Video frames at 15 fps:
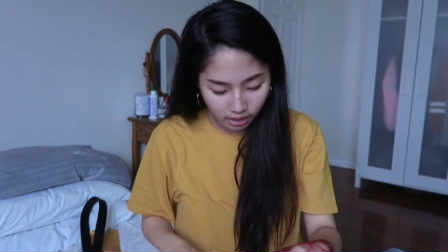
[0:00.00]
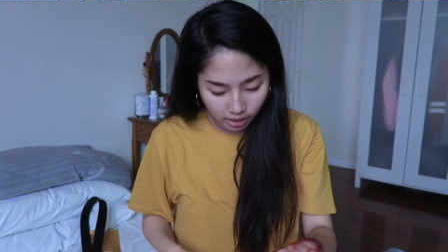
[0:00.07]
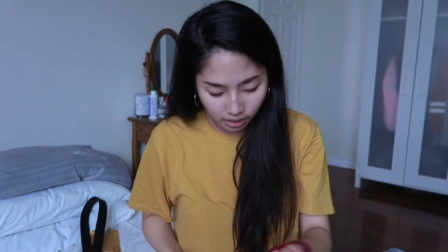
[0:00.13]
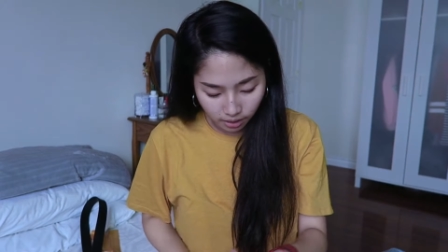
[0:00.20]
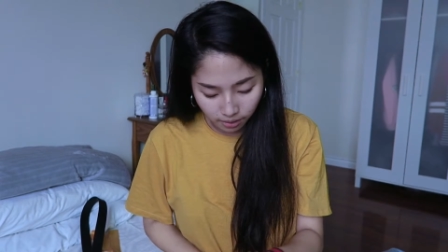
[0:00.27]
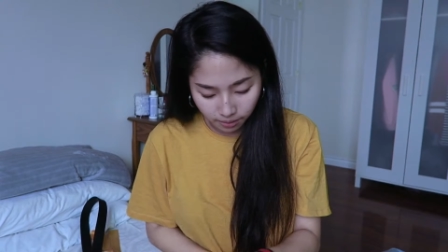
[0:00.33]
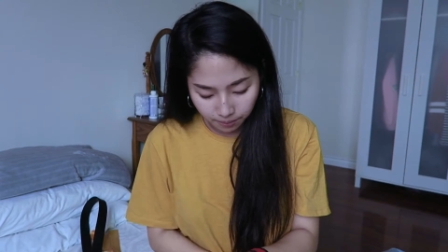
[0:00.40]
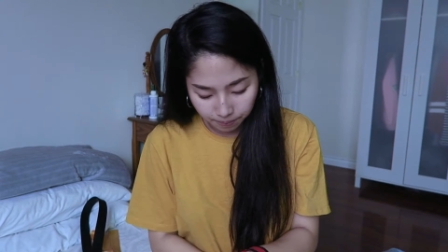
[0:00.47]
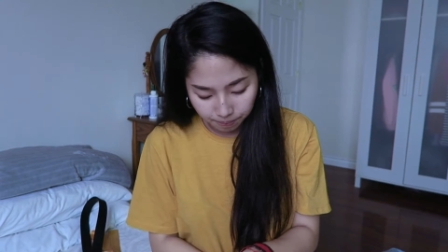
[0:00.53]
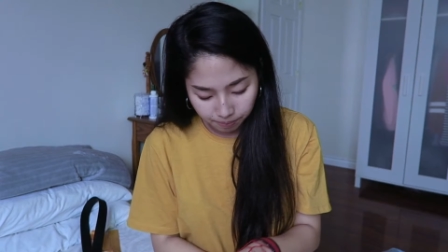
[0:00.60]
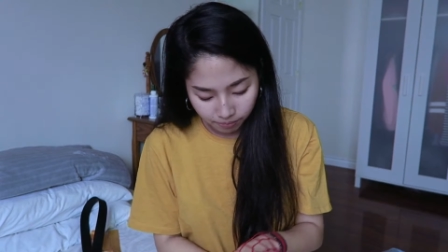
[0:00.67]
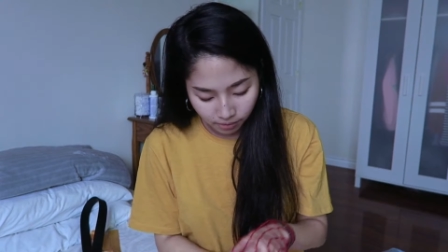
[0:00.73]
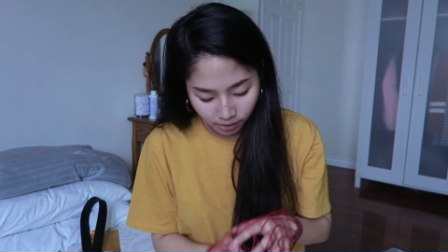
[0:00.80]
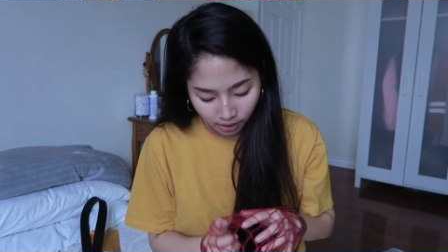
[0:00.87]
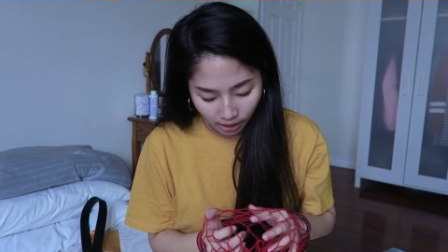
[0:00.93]
Um,
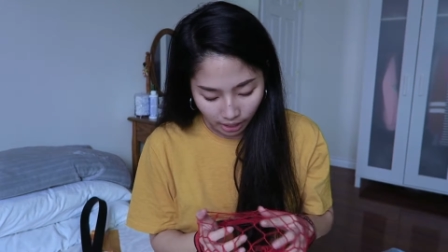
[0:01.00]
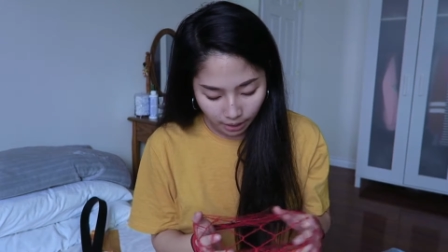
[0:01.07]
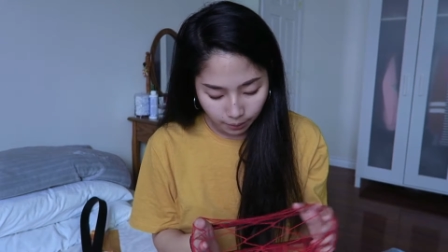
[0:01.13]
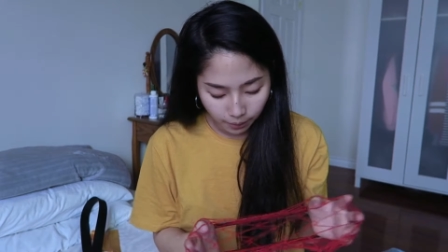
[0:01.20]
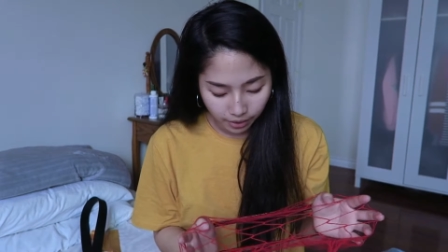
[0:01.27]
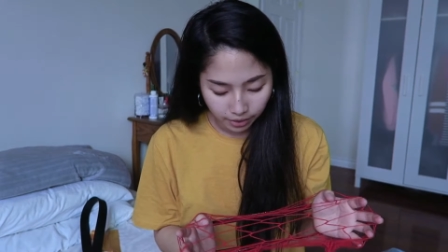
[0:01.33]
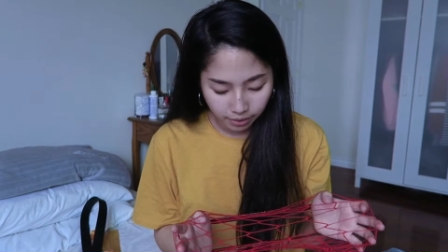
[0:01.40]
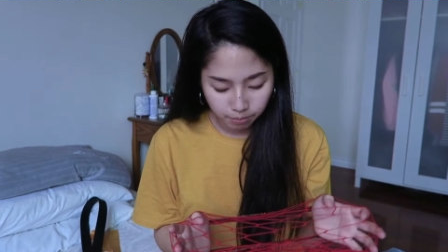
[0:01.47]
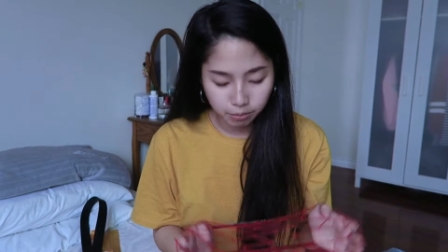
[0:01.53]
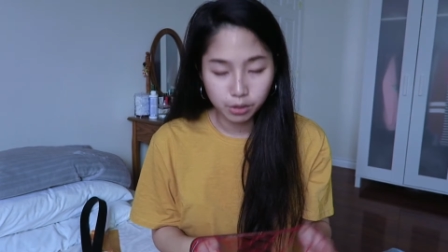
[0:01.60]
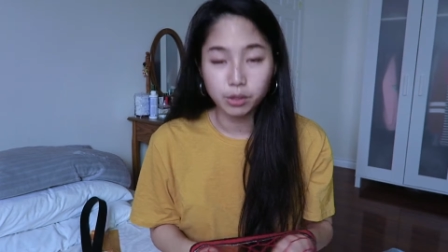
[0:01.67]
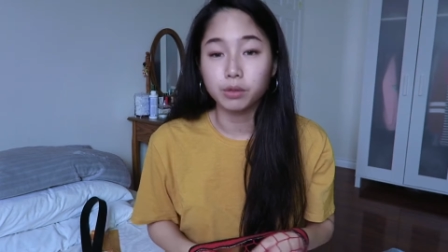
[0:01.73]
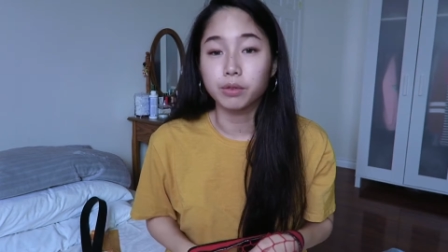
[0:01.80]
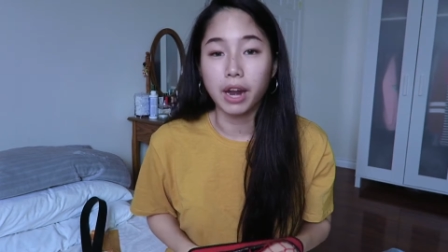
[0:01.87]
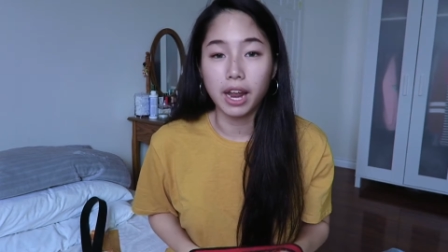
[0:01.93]
I wear them
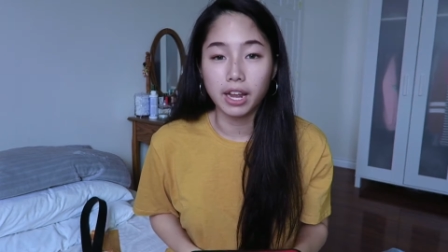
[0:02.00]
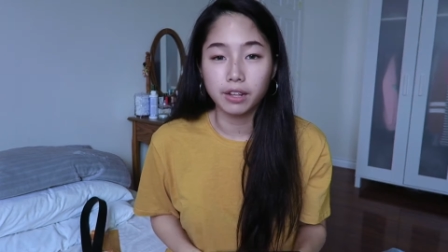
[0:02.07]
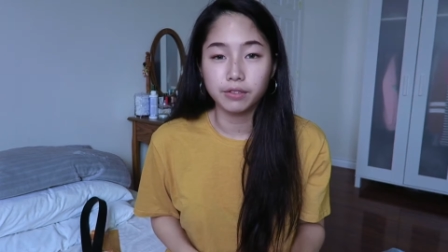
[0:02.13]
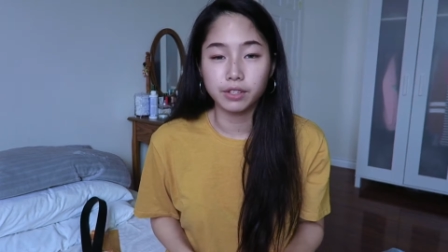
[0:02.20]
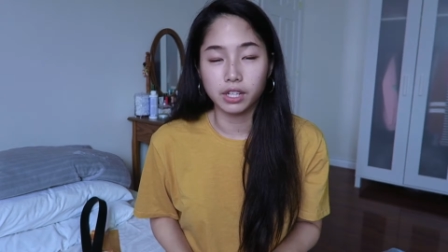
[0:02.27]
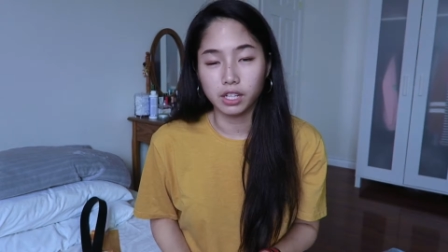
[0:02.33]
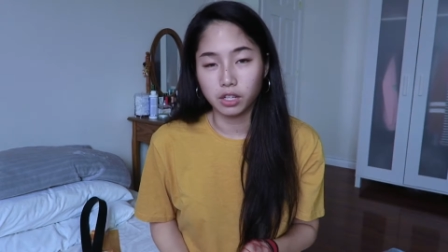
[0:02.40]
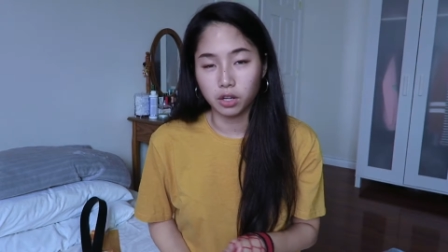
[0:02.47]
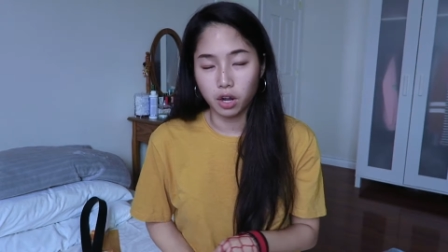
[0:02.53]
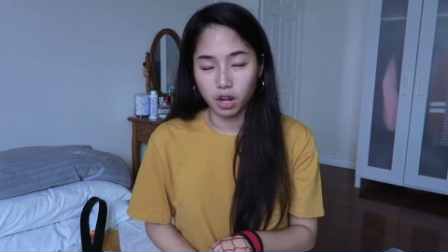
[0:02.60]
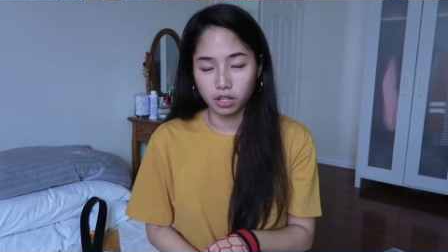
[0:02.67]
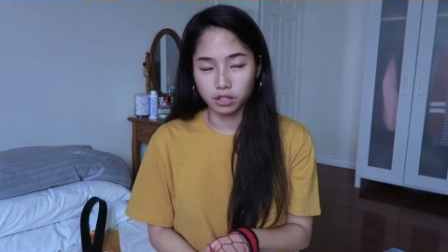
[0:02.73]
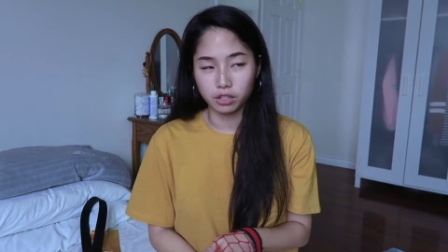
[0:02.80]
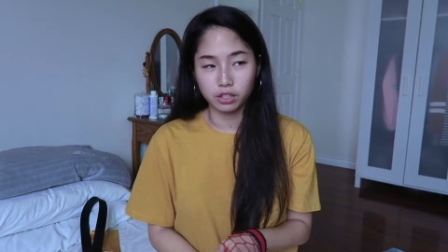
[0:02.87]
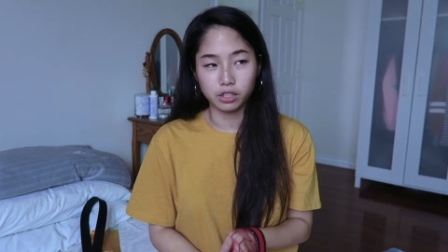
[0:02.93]
to raves and
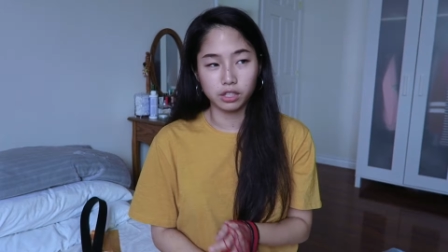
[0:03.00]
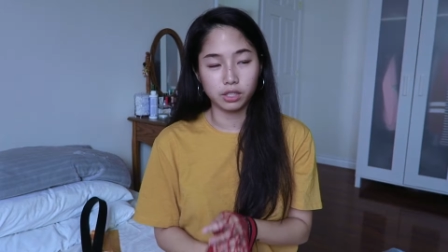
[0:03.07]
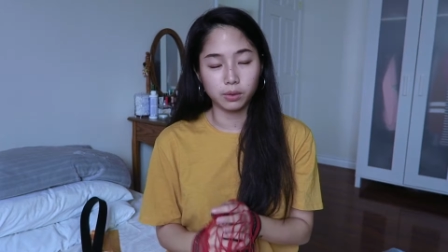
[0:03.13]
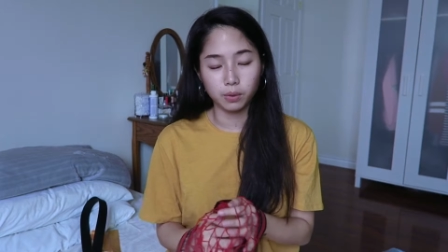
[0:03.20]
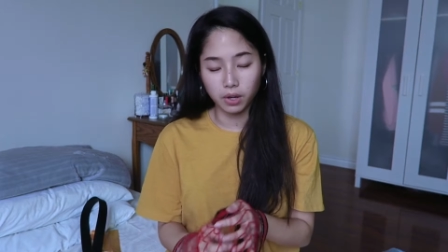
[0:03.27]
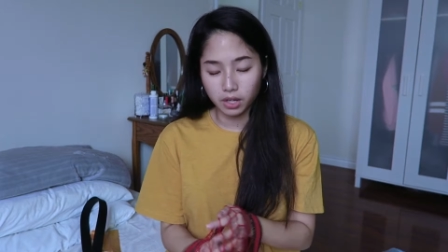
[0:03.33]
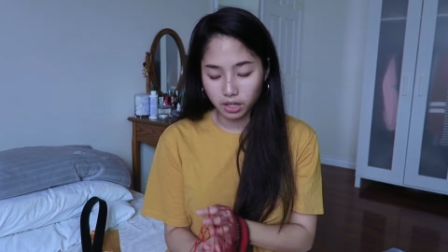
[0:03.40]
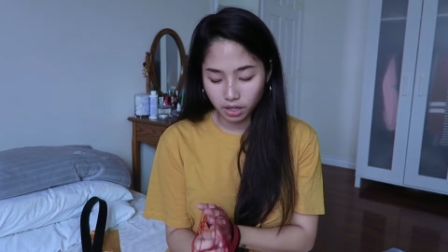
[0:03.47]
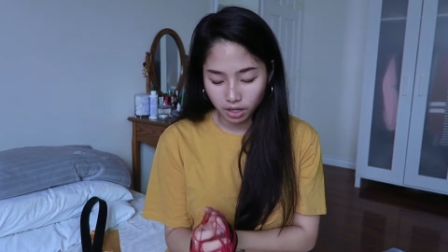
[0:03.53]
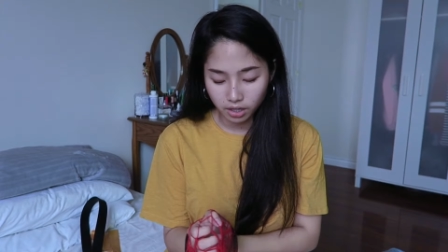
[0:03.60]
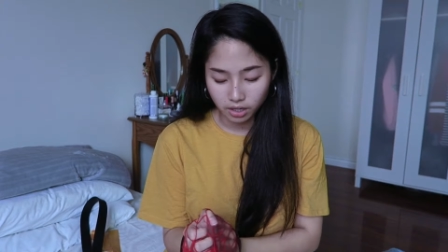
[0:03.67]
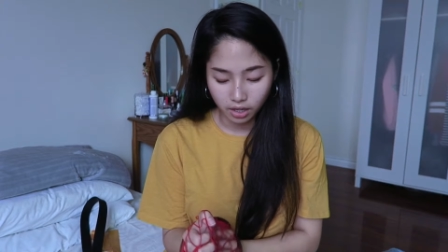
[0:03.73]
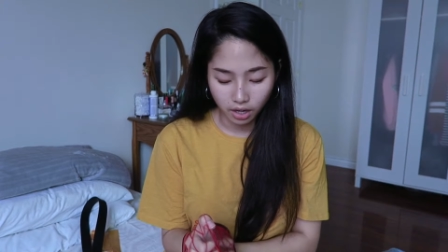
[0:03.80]
concerts and whatnot,